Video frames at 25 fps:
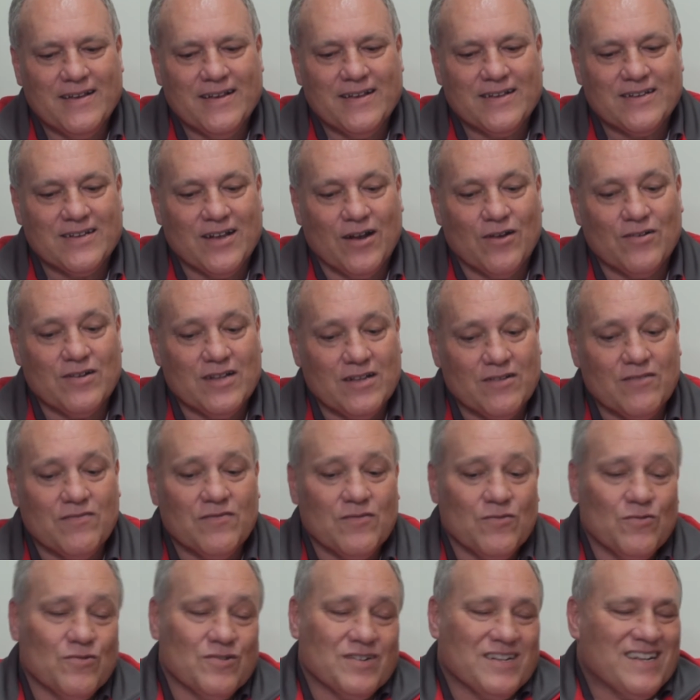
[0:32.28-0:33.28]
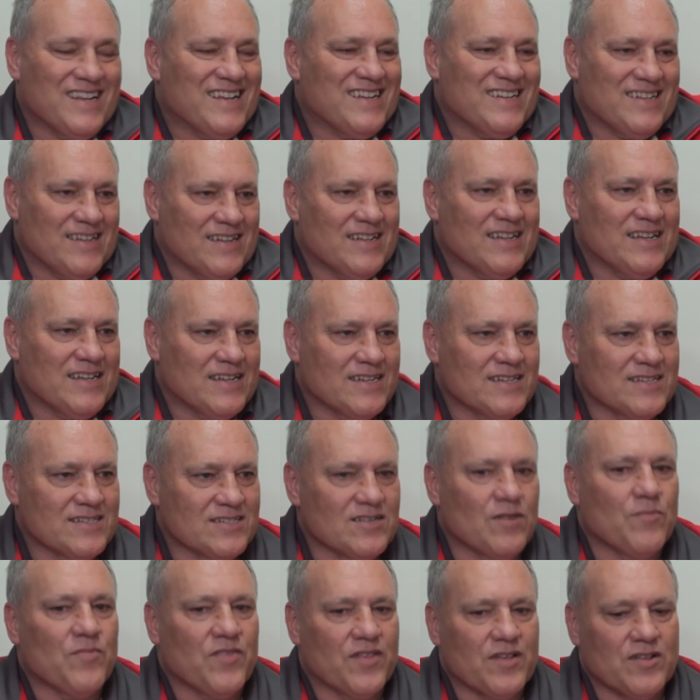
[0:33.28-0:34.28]
So of course there's, there's
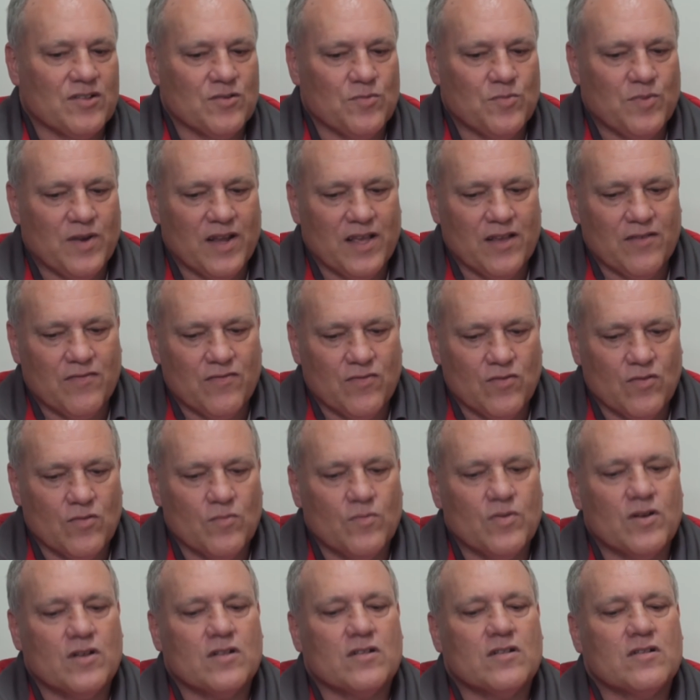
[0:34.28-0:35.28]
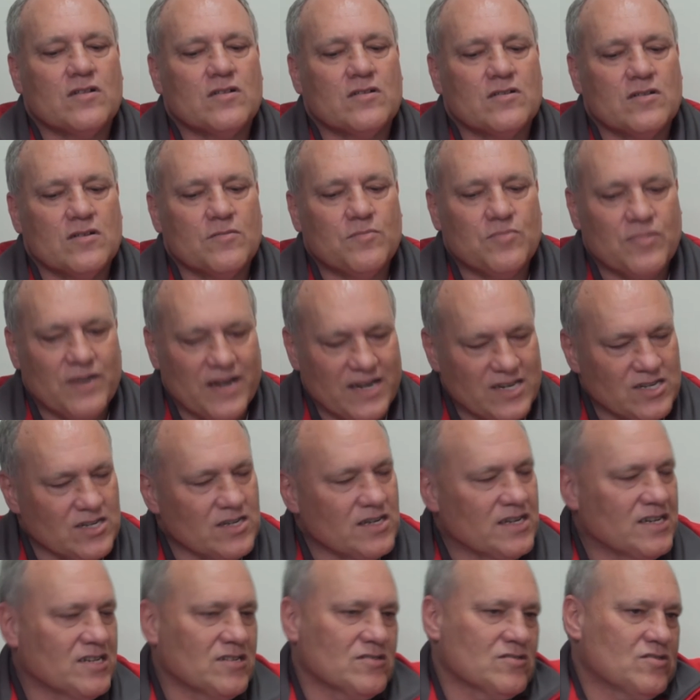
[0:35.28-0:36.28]
something to play for, but the
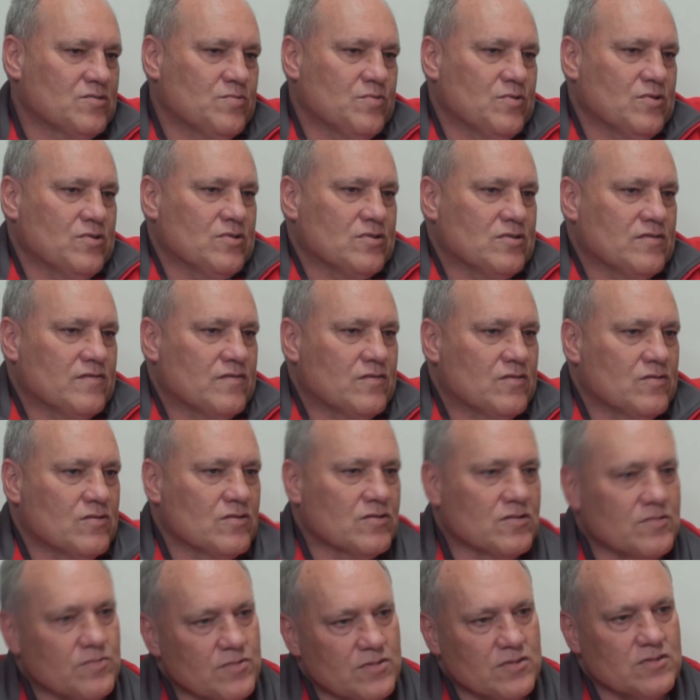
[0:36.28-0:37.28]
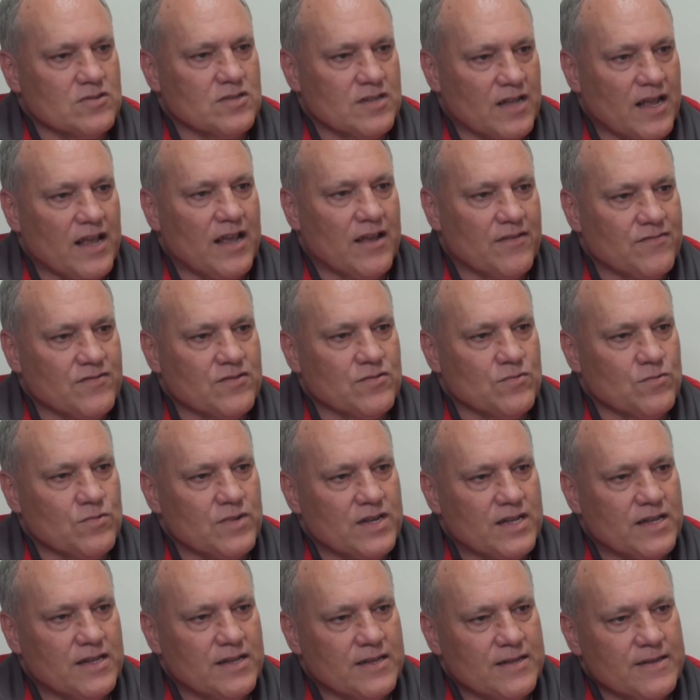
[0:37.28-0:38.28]
pressure is on Spurs, of course, because they have to
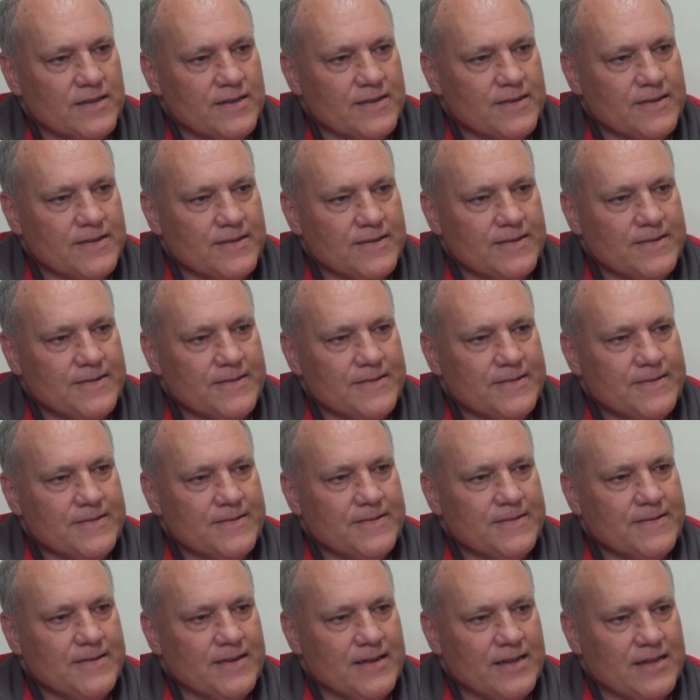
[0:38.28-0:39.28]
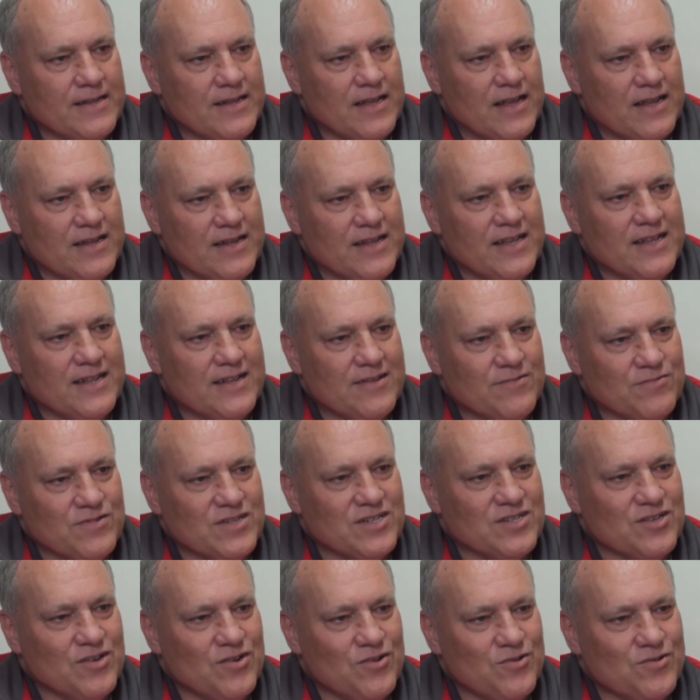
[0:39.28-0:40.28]
win, and they need a
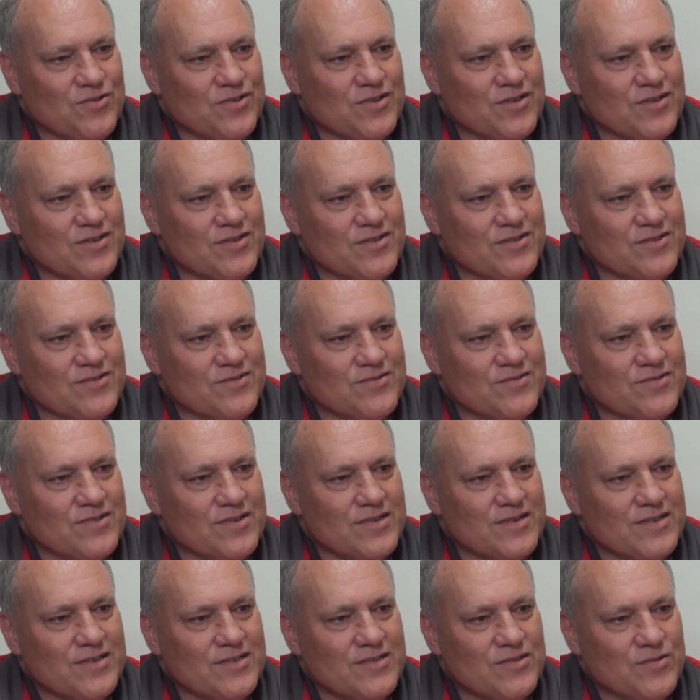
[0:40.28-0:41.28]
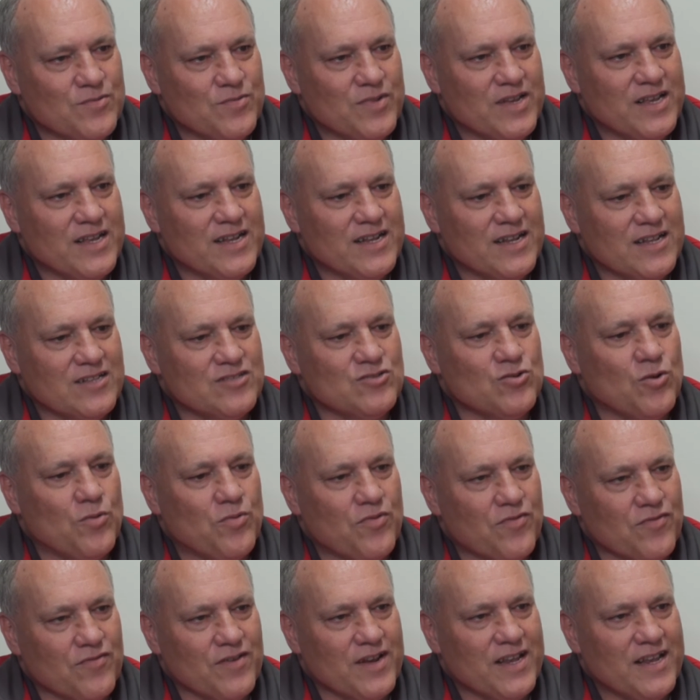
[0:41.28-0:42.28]
result to uh, to be in the top
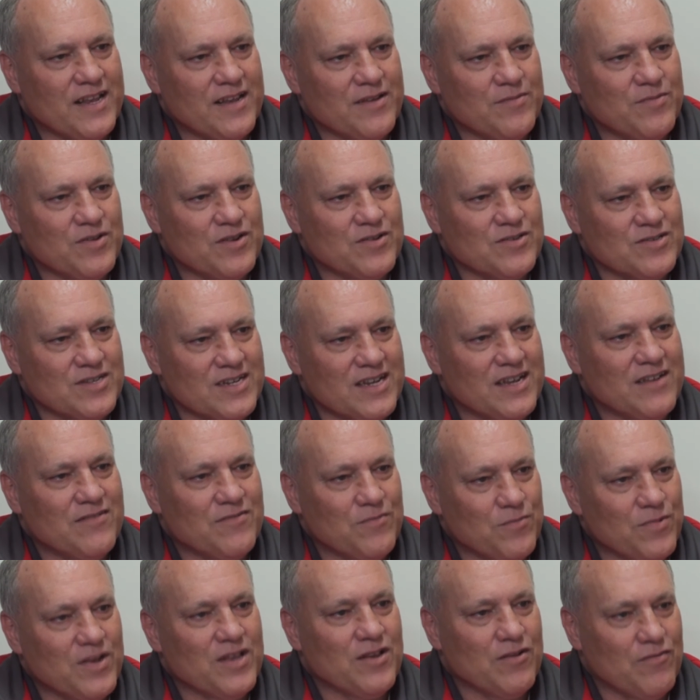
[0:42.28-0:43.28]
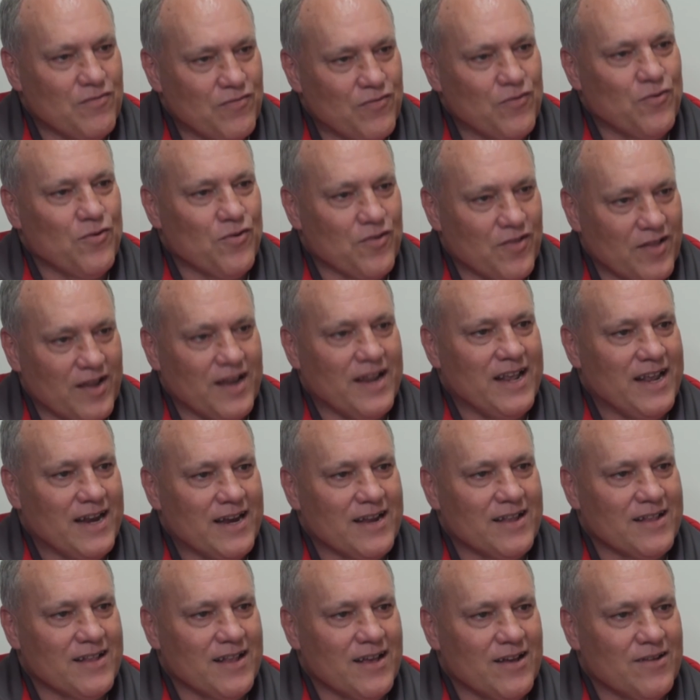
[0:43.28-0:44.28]
three. Because even when you're fourth in
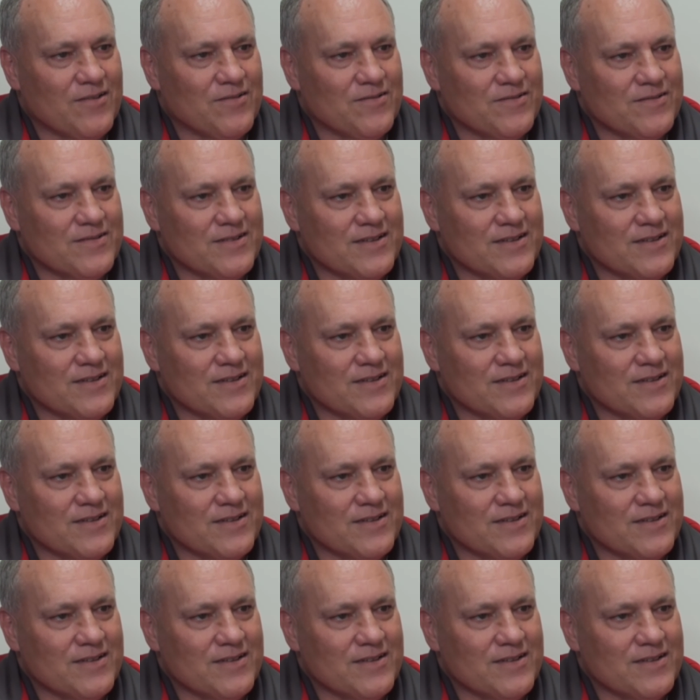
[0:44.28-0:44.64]
England now,